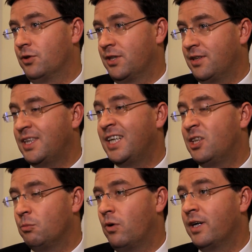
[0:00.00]
So the
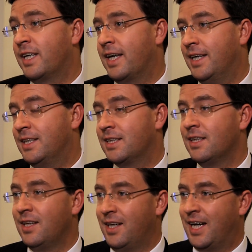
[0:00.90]
nationwide case
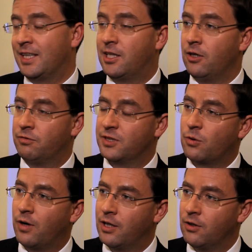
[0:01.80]
actually offers
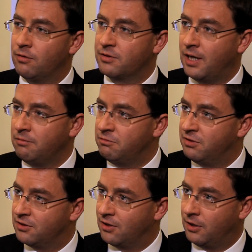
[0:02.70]
quite a lot of
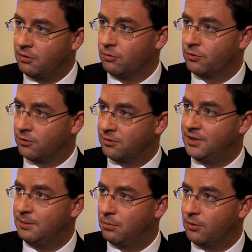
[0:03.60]
comfort to local authority
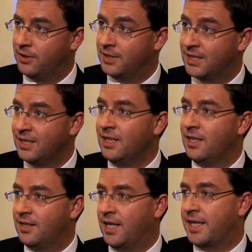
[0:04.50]
employers
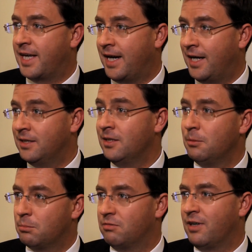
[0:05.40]
that they can,
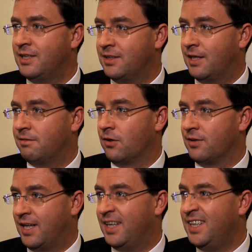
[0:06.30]
provided they've got
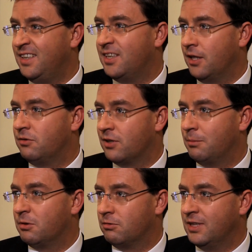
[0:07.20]
that ETO type
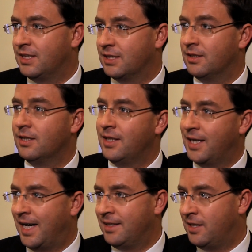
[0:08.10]
of reason
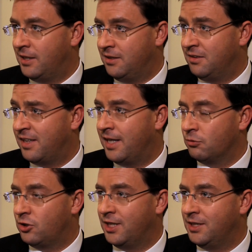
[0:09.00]
and they entail
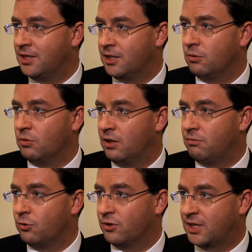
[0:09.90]
changes in the
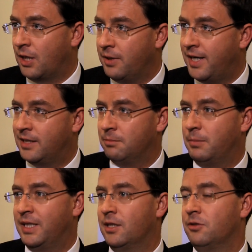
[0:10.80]
workforce, go ahead and
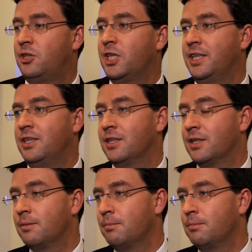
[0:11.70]
make those changes.